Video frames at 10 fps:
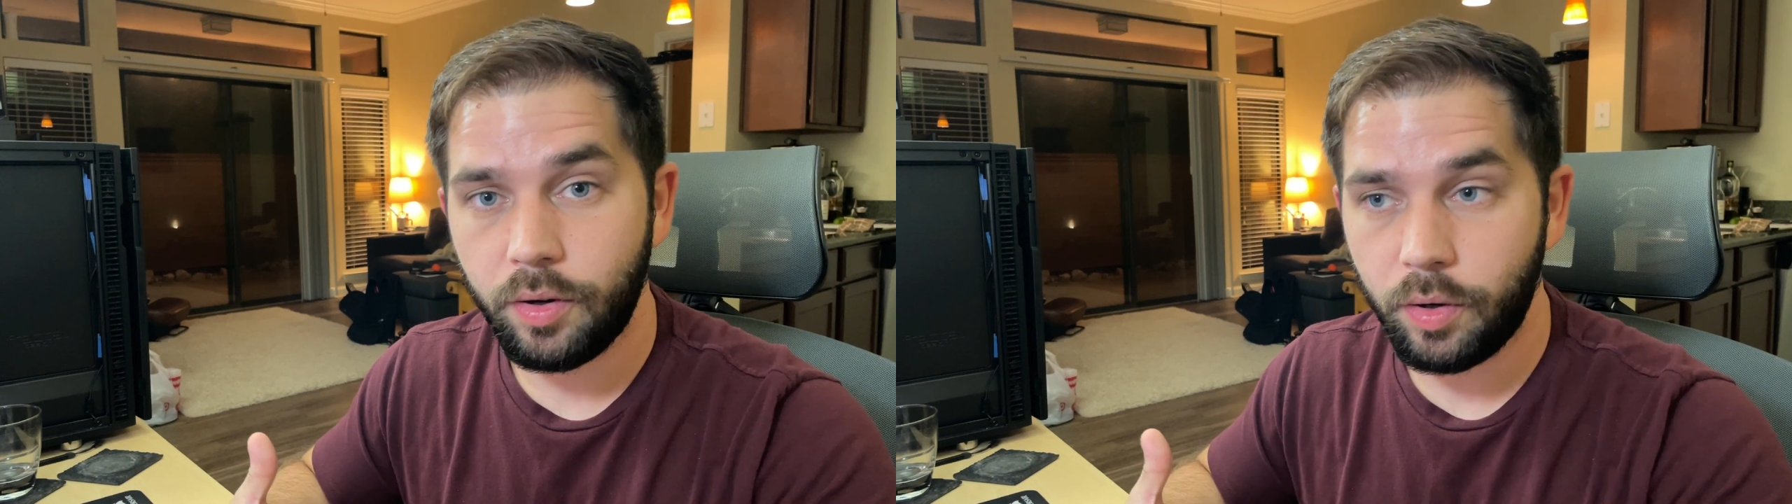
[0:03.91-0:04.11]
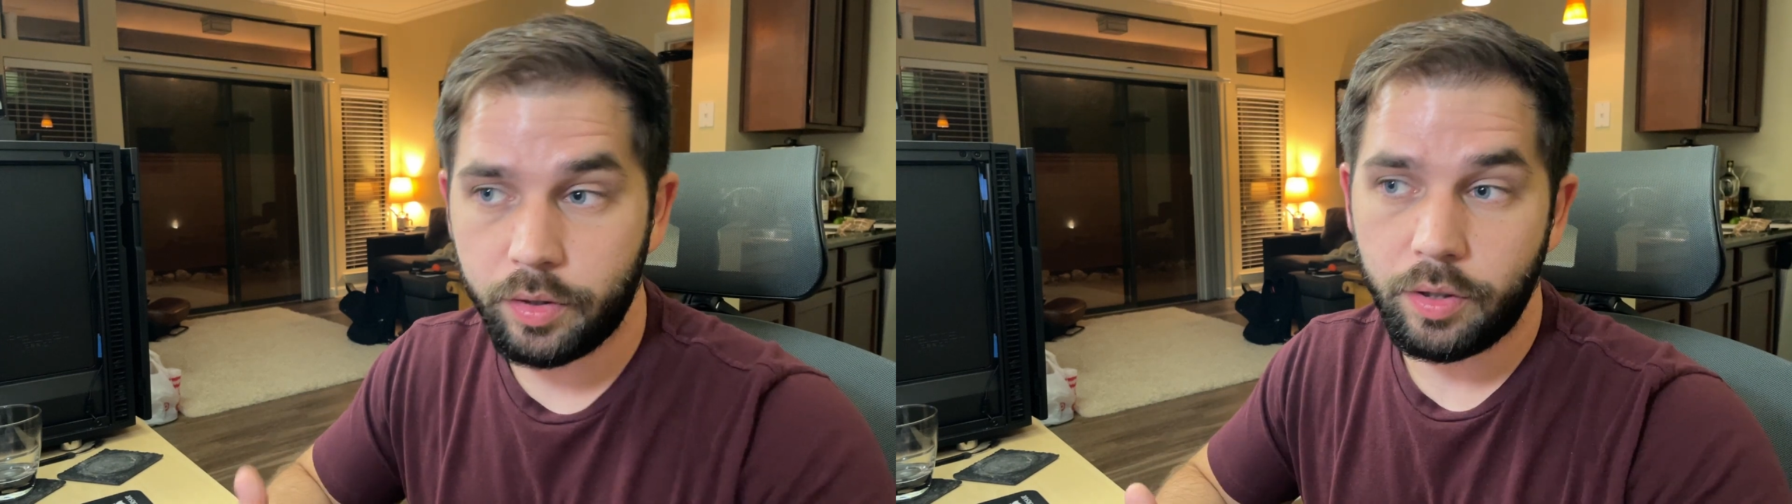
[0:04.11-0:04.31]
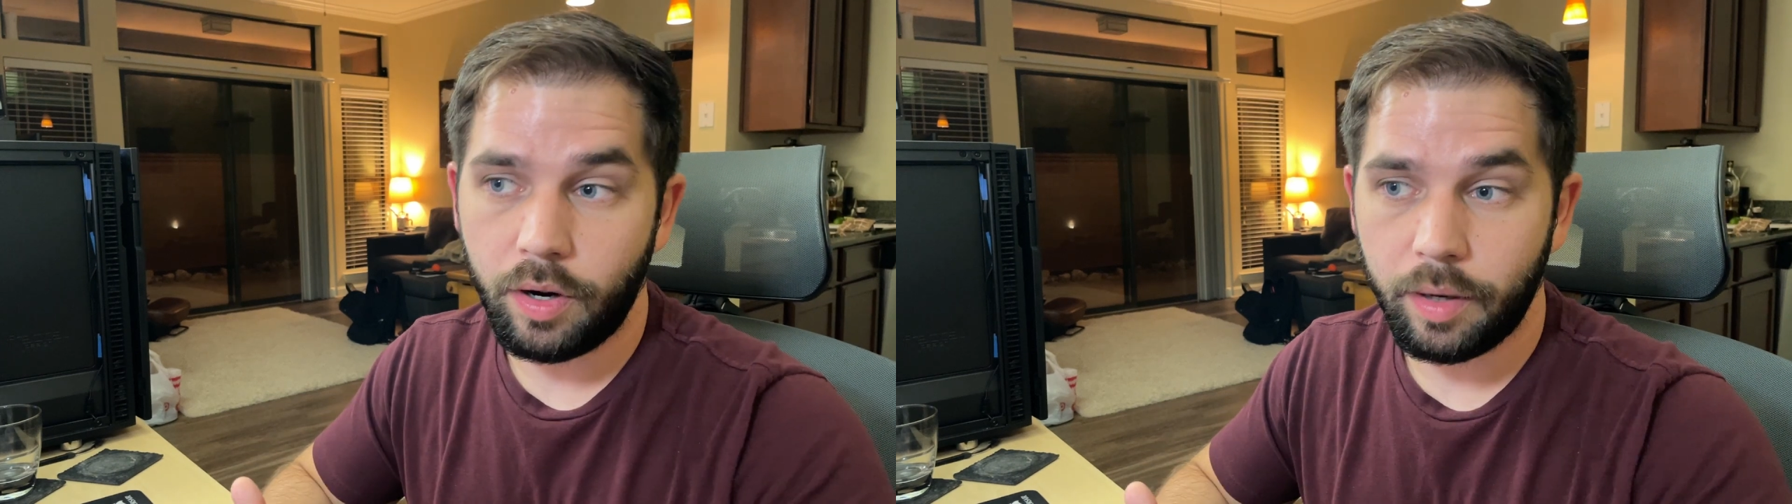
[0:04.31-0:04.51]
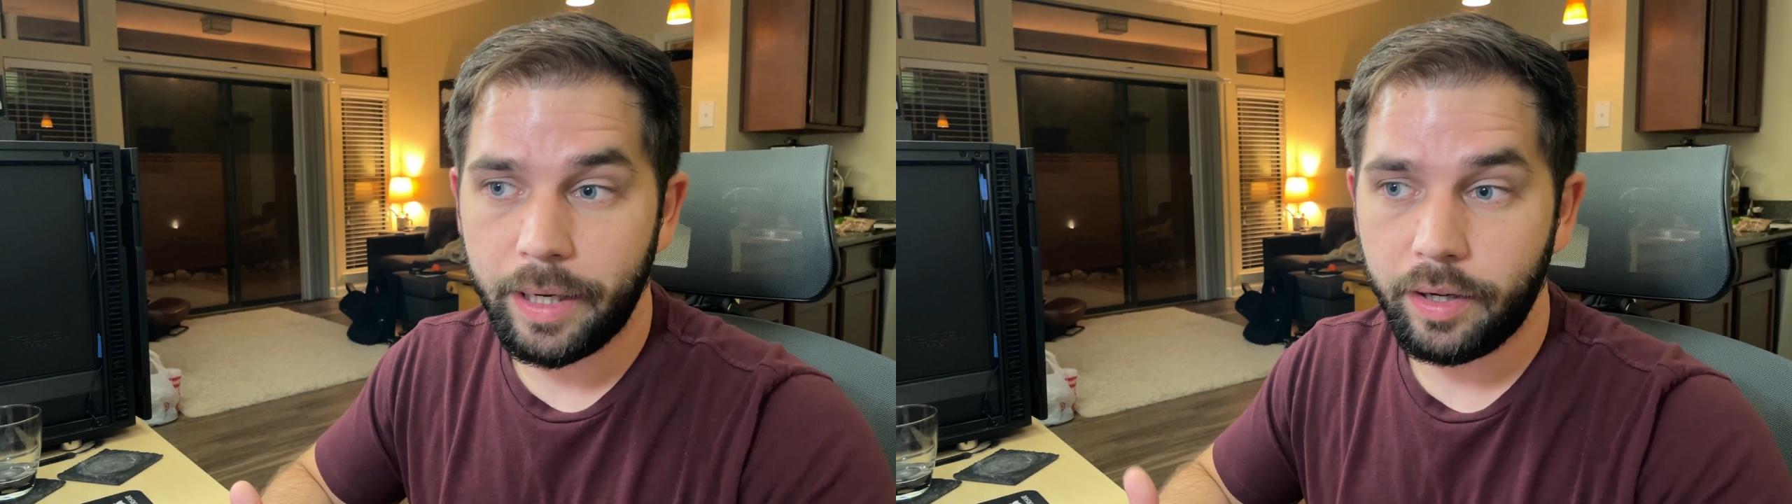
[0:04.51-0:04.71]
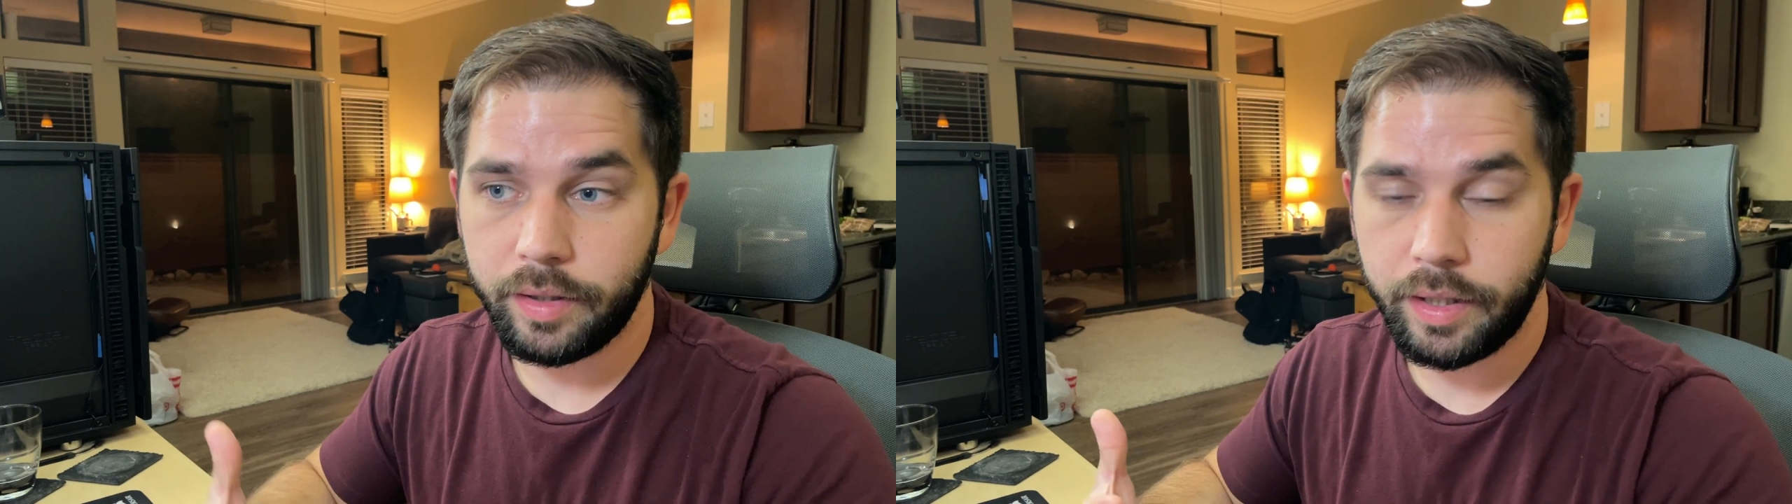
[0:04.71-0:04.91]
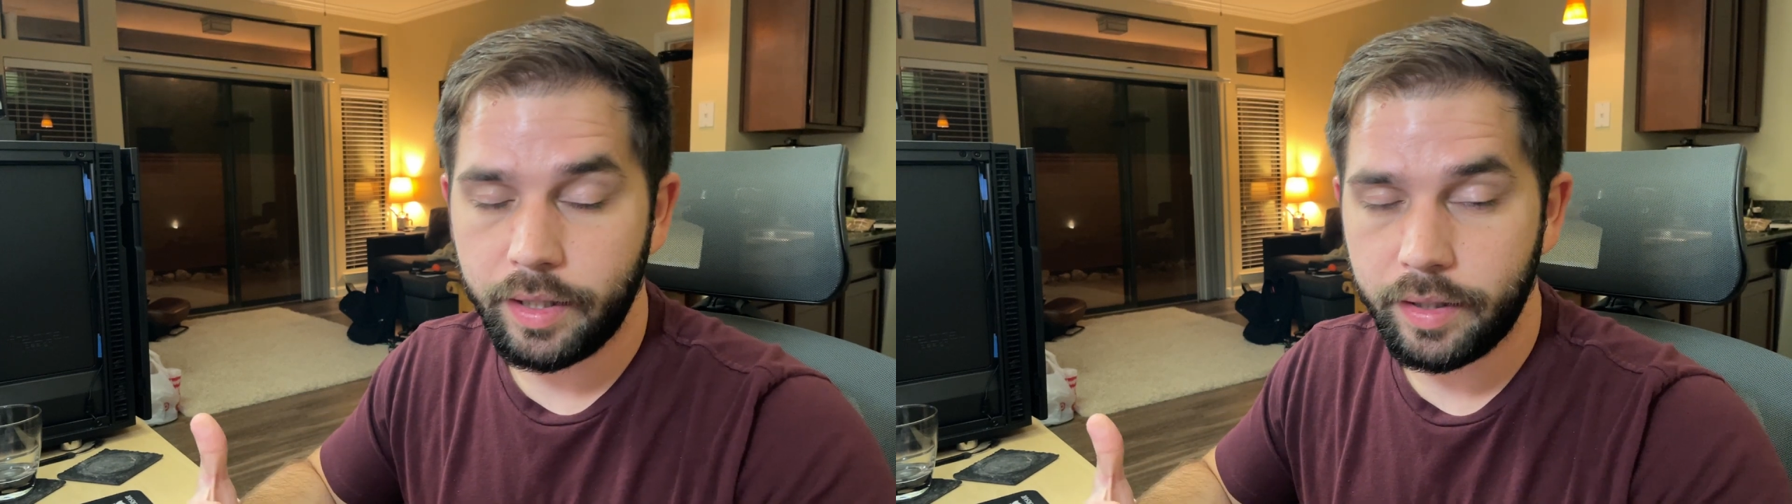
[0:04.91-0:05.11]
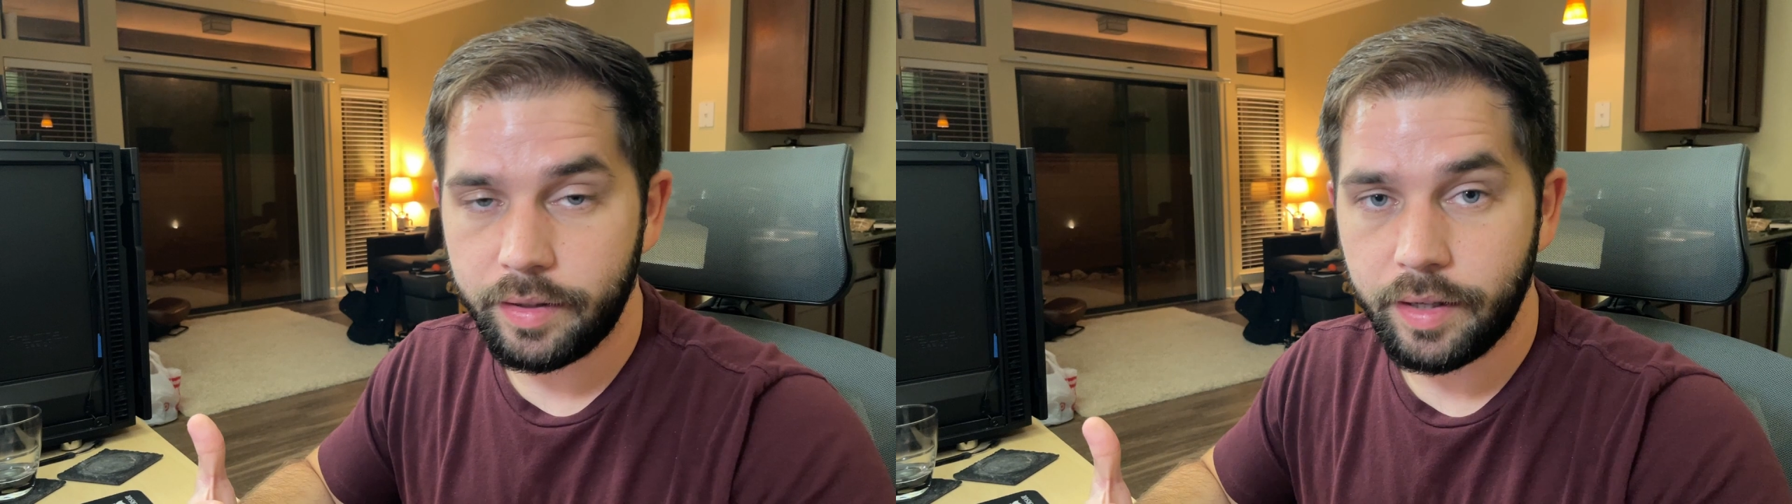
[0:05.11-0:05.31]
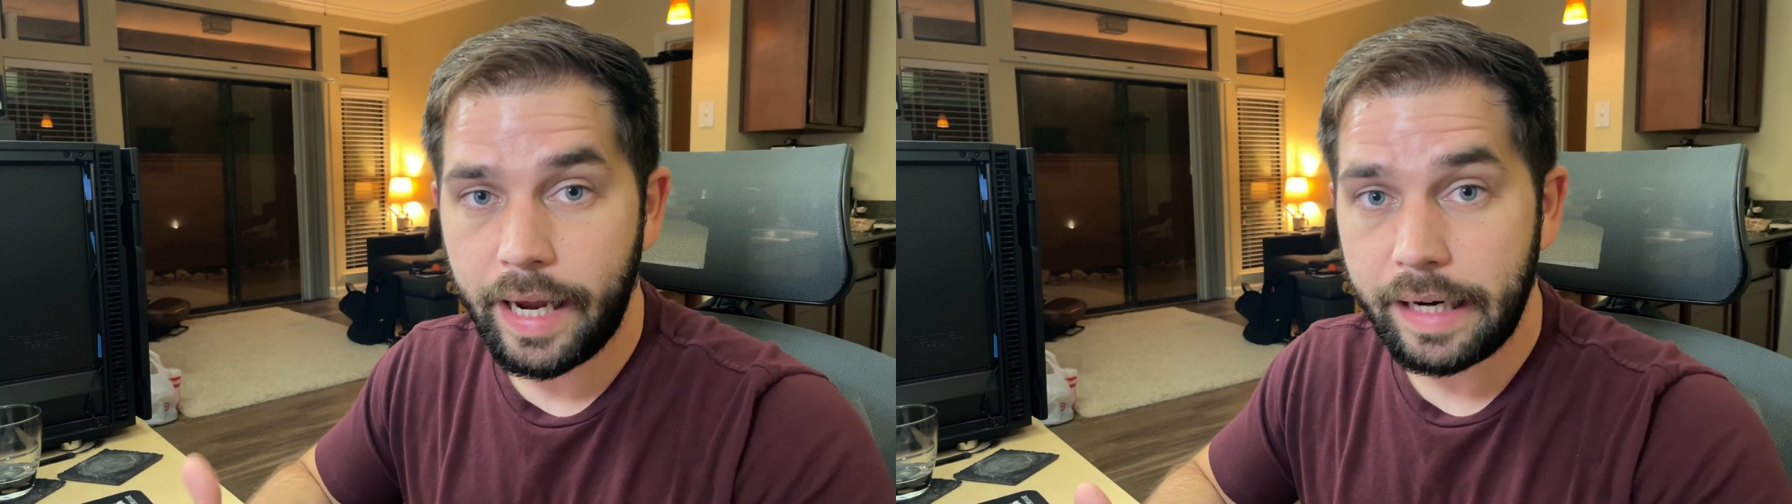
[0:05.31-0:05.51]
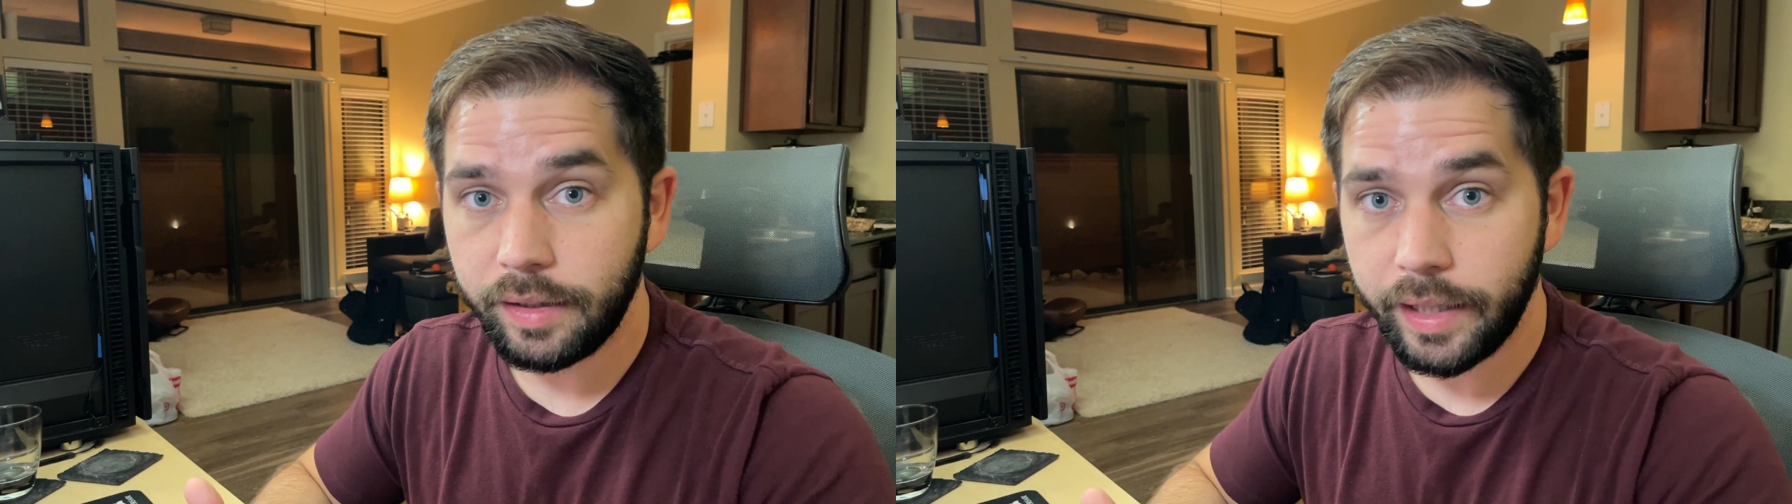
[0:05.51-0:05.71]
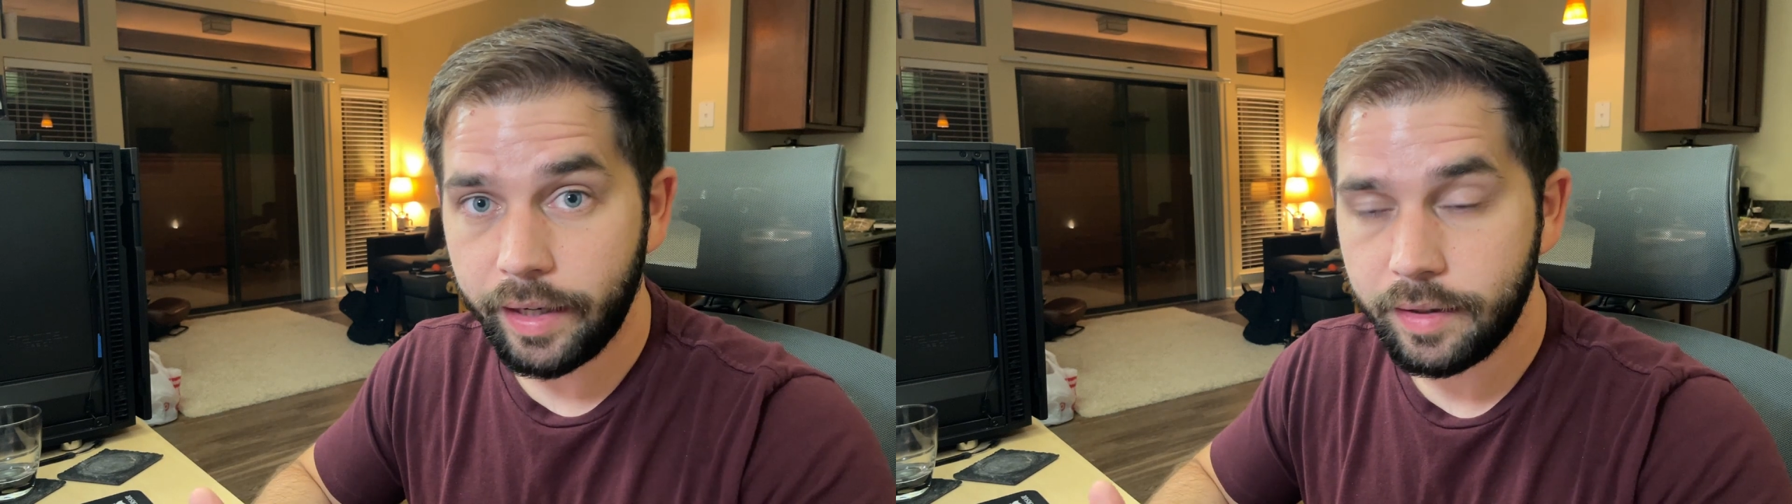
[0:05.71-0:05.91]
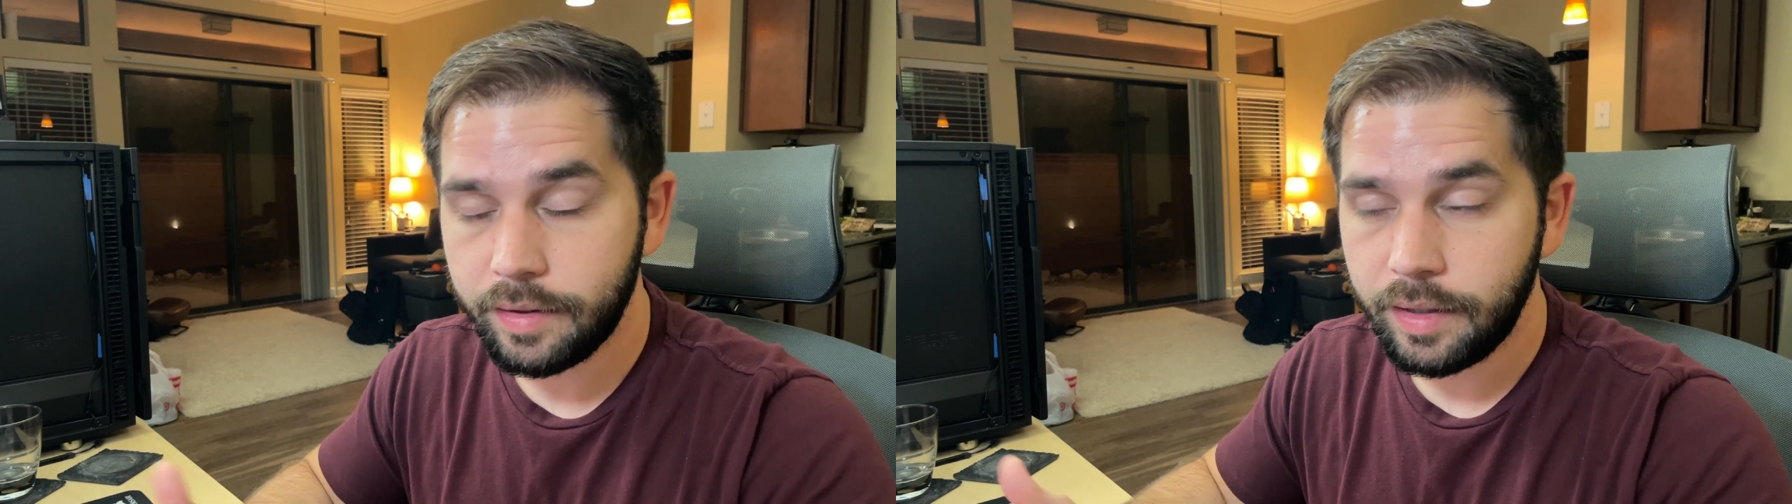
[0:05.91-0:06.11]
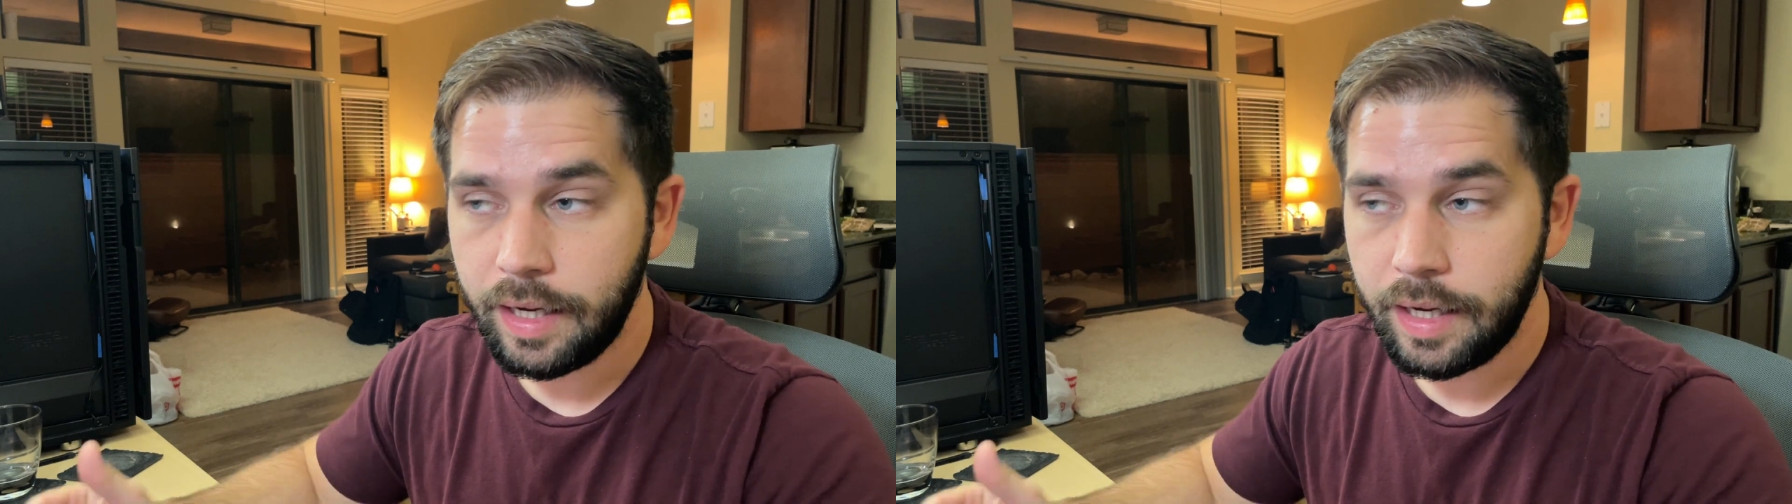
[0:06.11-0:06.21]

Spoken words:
or talk about is analytics.